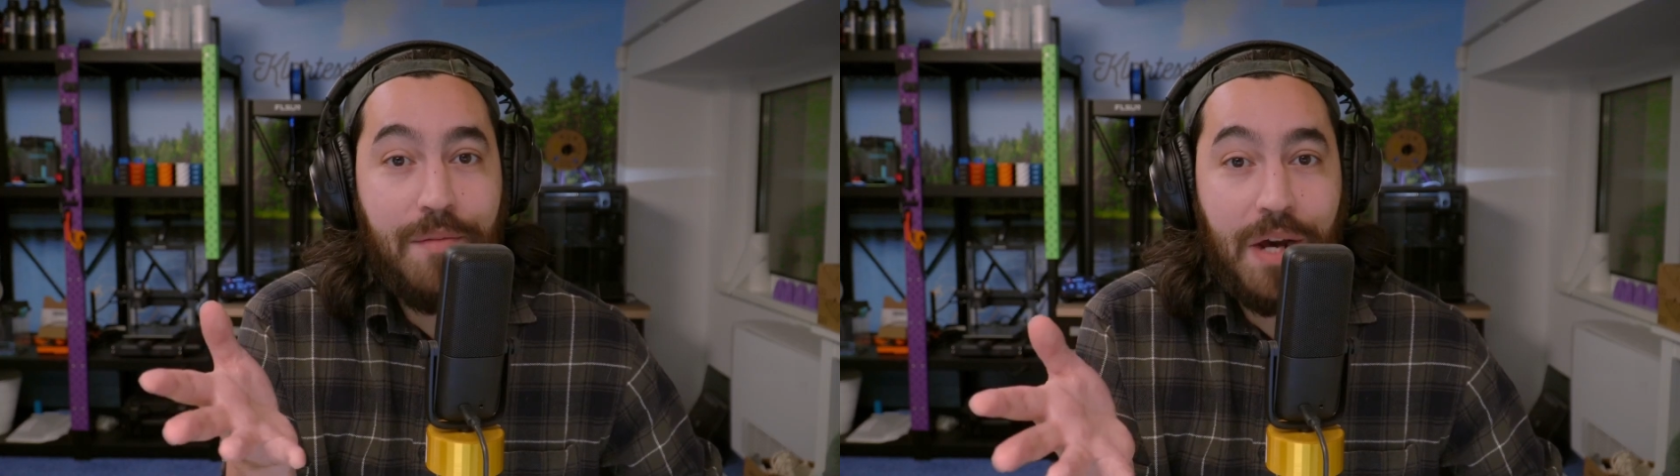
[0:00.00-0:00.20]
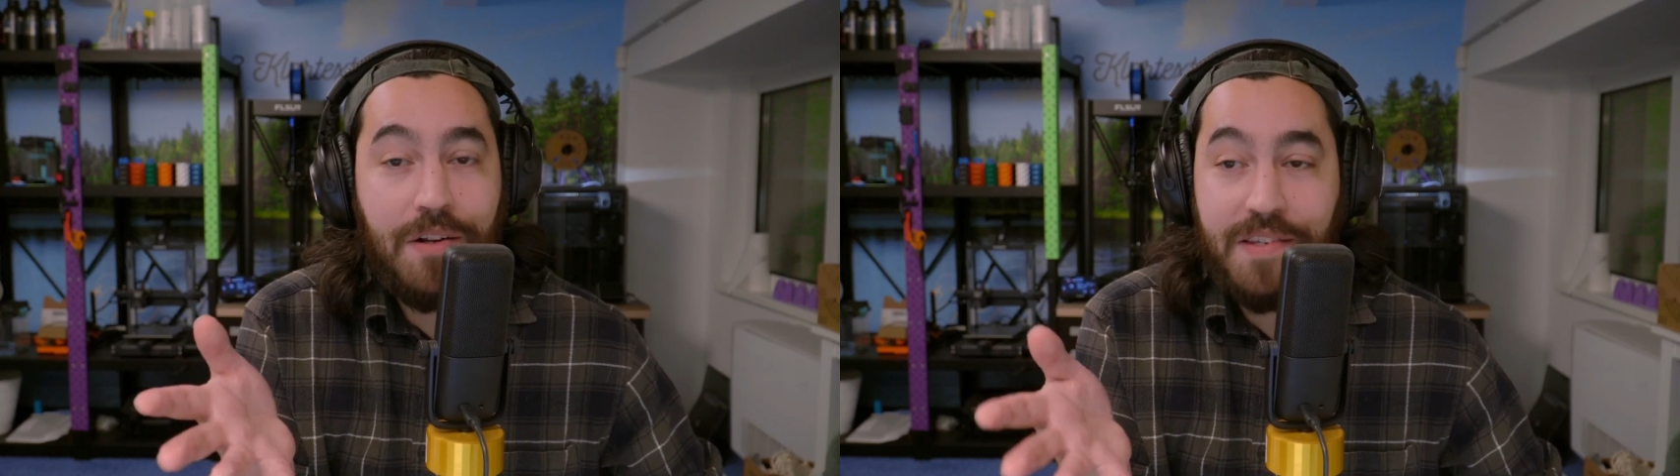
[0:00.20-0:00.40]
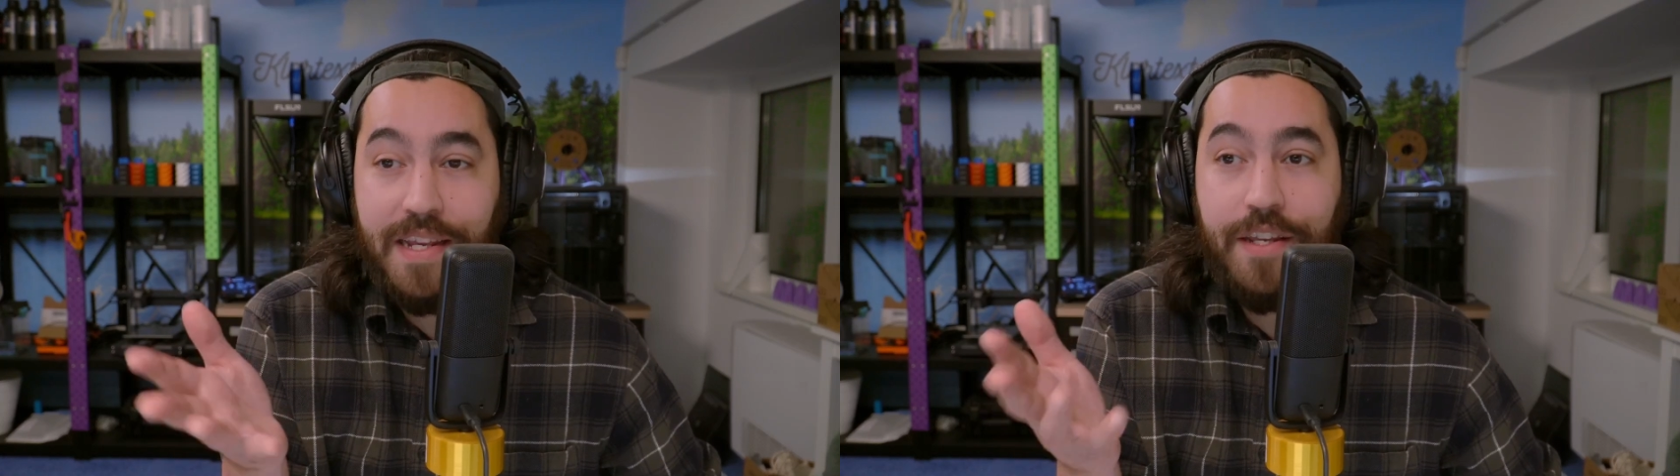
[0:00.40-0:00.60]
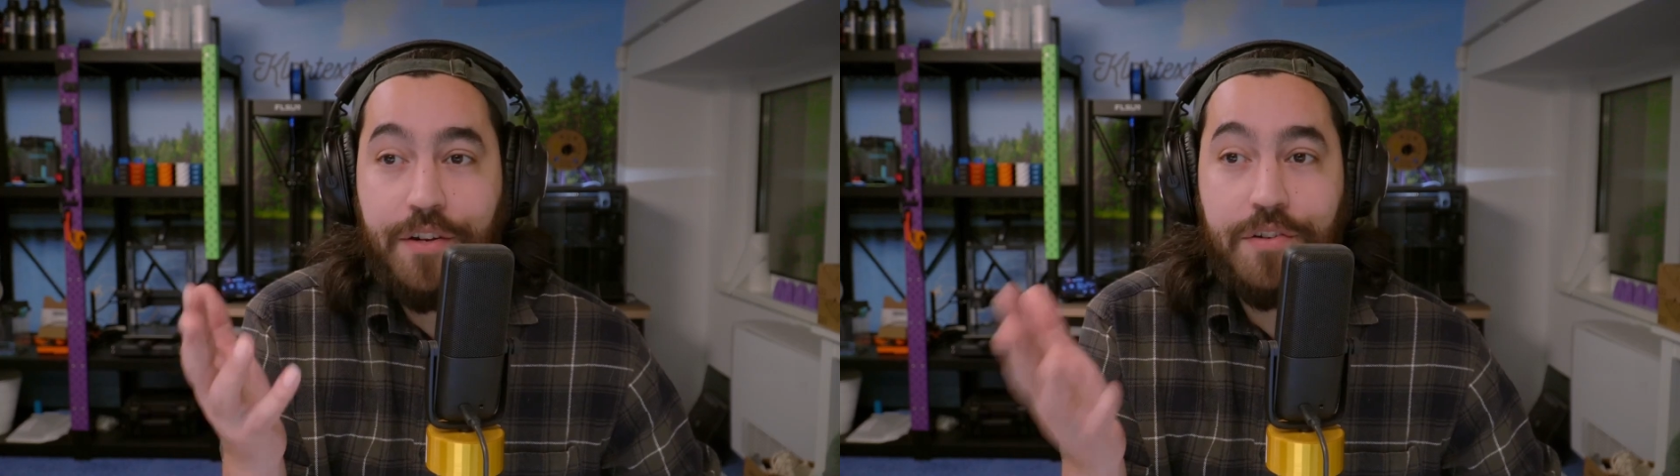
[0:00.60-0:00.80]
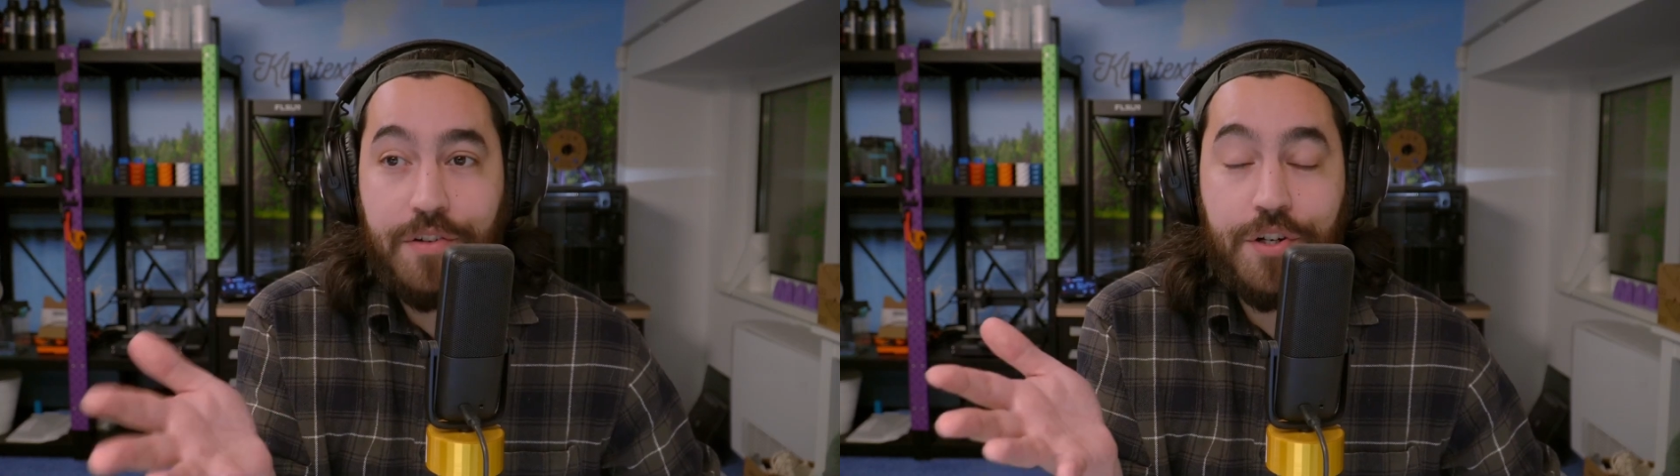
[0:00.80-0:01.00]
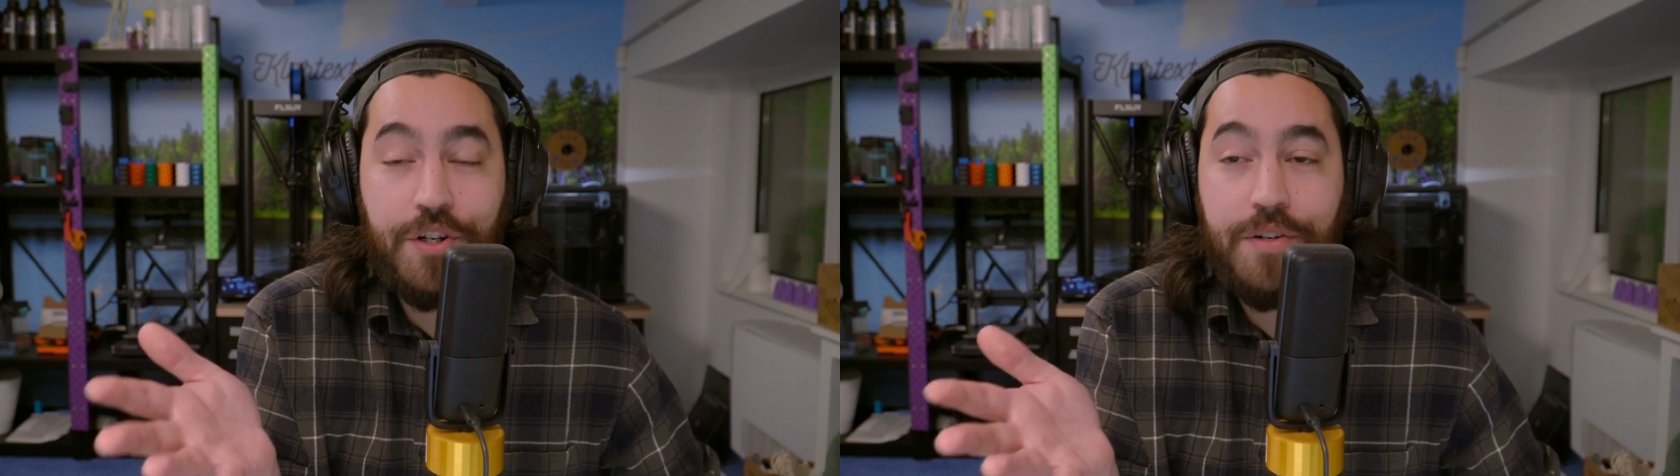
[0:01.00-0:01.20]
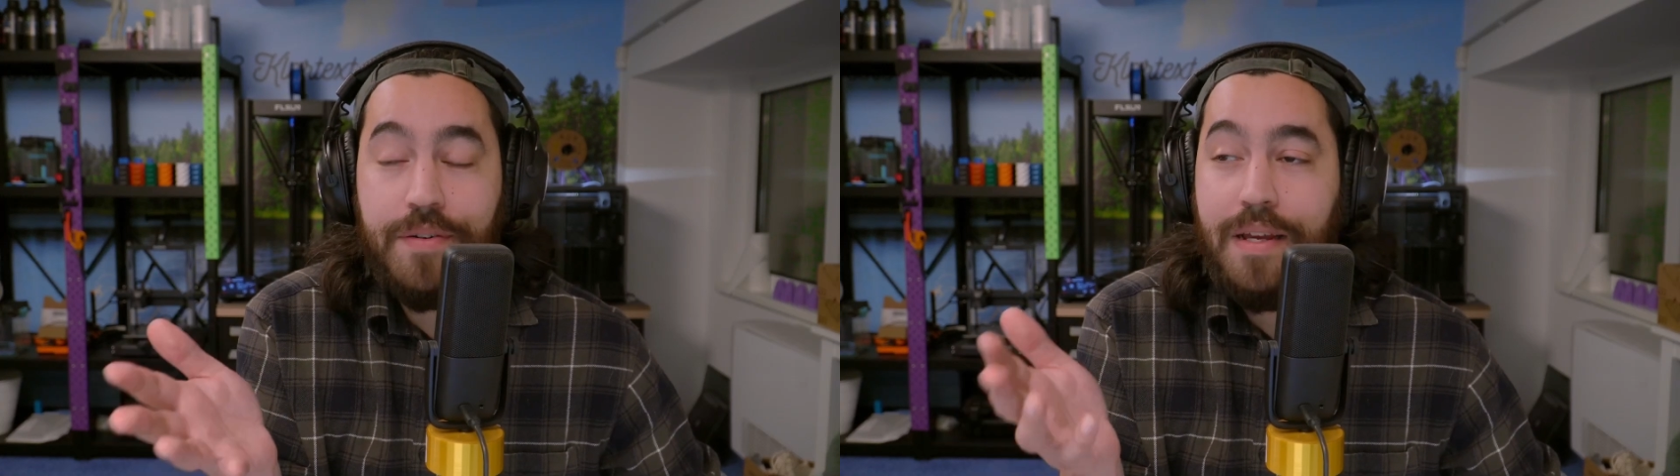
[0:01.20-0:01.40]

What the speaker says: models in your search.